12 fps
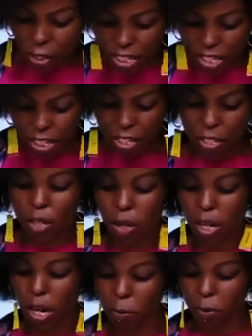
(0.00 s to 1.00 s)
continued
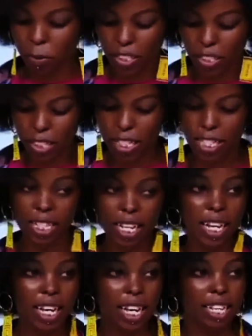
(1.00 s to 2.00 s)
collaborations
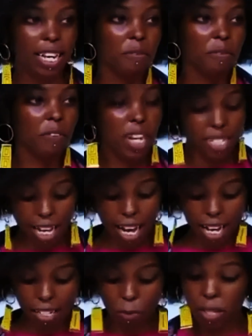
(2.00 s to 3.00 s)
that France
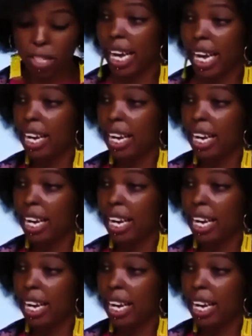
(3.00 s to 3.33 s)
has with